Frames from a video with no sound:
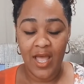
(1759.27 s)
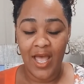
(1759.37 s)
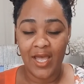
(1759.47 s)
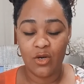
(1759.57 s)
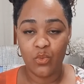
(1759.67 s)

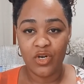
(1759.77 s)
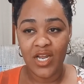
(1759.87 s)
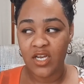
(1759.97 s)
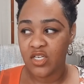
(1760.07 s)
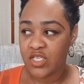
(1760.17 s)
And we're
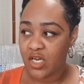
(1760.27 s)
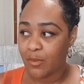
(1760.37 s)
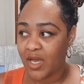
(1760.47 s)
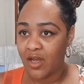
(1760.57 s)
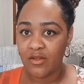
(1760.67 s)
not going to talk
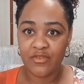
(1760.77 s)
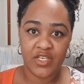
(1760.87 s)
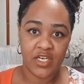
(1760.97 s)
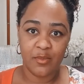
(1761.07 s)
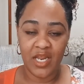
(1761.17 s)
about
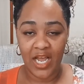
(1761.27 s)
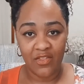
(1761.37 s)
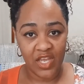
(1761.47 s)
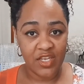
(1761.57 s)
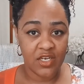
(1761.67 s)
them and how
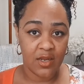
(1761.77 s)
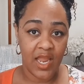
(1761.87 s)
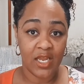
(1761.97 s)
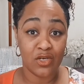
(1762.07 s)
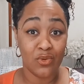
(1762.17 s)
they could have
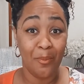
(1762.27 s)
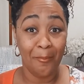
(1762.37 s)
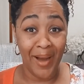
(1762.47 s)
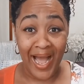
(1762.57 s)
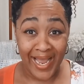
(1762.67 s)
handled
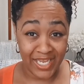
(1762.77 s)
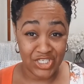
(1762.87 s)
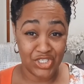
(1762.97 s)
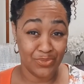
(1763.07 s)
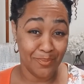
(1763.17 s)
my
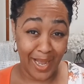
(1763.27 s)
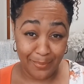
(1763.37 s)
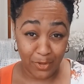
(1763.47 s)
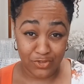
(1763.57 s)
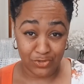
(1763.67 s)
issue, my
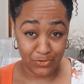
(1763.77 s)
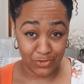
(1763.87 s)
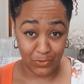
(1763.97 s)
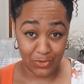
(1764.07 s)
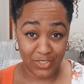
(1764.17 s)
personal
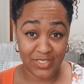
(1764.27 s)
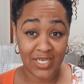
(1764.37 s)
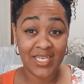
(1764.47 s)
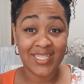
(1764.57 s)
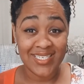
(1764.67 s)
thorns.
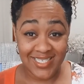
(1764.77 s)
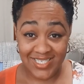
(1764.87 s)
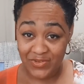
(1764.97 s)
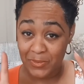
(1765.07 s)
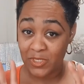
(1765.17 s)
This
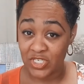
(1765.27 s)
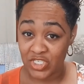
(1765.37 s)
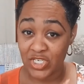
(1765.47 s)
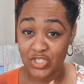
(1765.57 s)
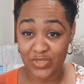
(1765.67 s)
is
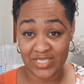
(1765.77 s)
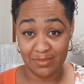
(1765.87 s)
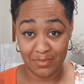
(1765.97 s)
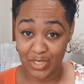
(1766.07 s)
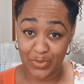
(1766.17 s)
just
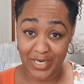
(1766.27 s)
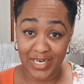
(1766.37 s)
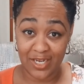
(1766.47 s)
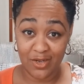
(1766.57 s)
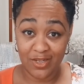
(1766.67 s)
addressing me right
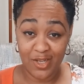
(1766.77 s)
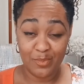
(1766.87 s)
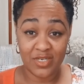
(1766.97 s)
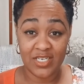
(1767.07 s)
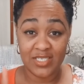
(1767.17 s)
now,
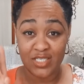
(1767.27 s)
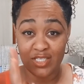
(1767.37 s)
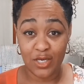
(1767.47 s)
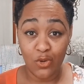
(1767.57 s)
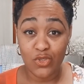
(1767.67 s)
because
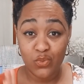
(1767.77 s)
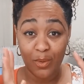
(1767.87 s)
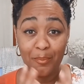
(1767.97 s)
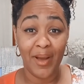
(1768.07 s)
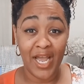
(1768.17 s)
those
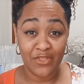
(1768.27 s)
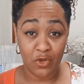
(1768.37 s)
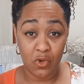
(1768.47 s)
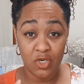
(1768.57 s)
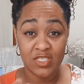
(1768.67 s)
were my
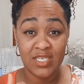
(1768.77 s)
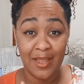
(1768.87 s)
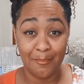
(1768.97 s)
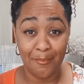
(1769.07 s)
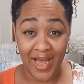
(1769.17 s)
thorns
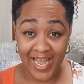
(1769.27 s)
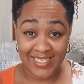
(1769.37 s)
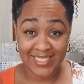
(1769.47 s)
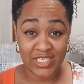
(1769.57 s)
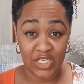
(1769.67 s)
in
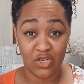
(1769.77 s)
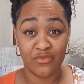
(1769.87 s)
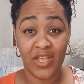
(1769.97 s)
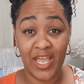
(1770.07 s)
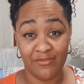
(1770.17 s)
myself
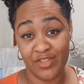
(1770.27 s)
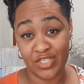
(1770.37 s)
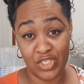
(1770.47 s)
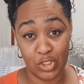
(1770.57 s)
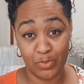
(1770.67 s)
having
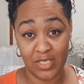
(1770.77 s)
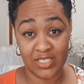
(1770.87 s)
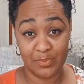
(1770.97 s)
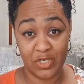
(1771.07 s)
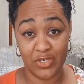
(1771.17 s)
this human
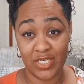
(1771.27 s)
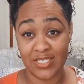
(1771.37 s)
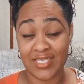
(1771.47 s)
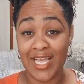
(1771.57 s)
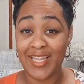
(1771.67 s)

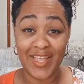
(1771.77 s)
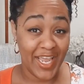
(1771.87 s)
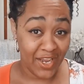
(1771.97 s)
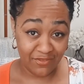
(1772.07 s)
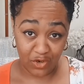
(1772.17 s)
experience. They
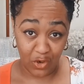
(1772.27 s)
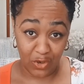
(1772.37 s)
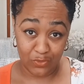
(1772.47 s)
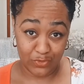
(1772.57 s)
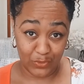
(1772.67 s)
have their
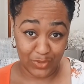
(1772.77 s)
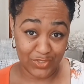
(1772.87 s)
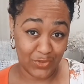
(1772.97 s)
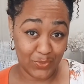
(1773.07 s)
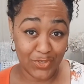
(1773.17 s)
own
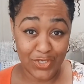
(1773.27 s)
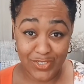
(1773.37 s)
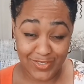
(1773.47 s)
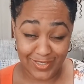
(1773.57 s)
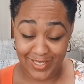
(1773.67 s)
thorns, so we're
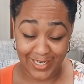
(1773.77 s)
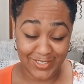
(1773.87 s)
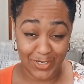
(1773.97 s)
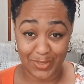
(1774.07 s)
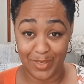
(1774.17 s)
gonna not
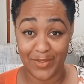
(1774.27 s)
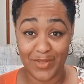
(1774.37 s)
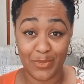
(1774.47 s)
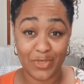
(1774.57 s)
talk about them.